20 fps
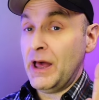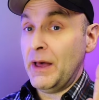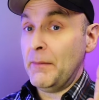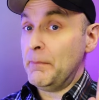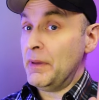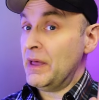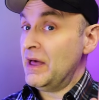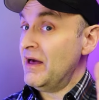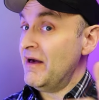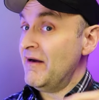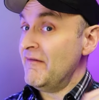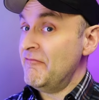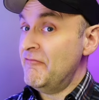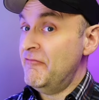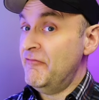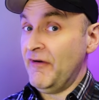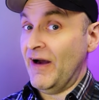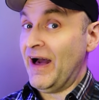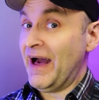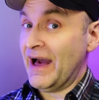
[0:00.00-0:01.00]
number
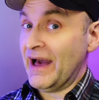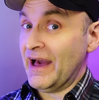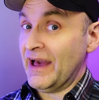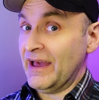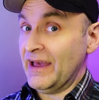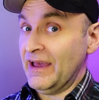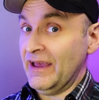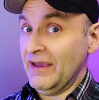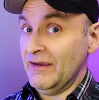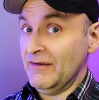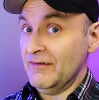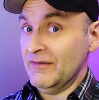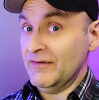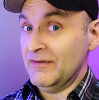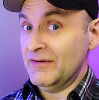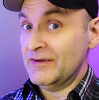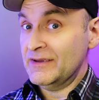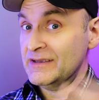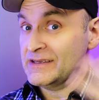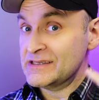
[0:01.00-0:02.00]

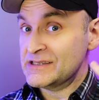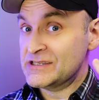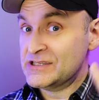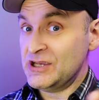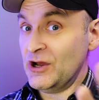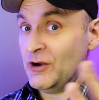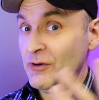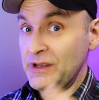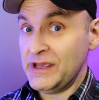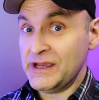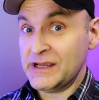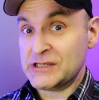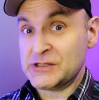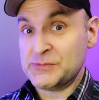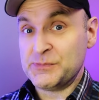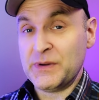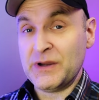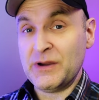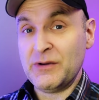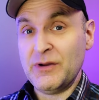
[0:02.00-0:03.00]
five. Sony
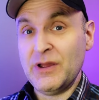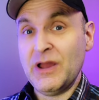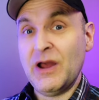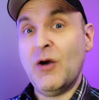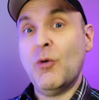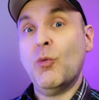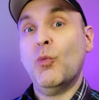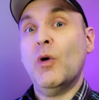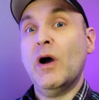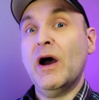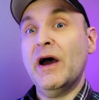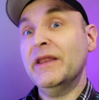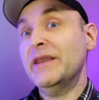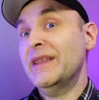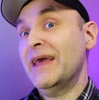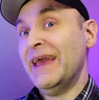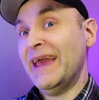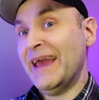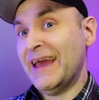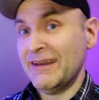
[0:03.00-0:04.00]
Xperia
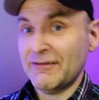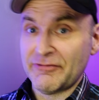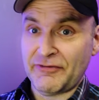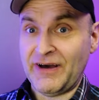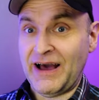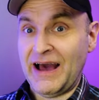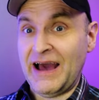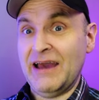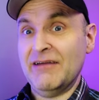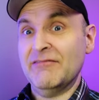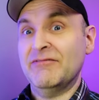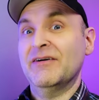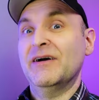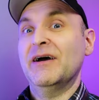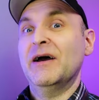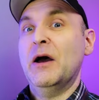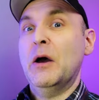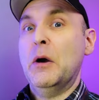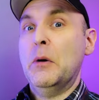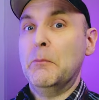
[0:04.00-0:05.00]
1 and 5
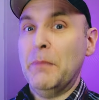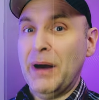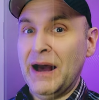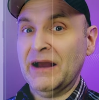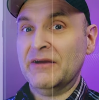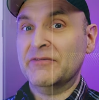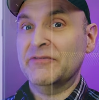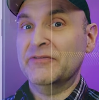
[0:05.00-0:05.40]
Mark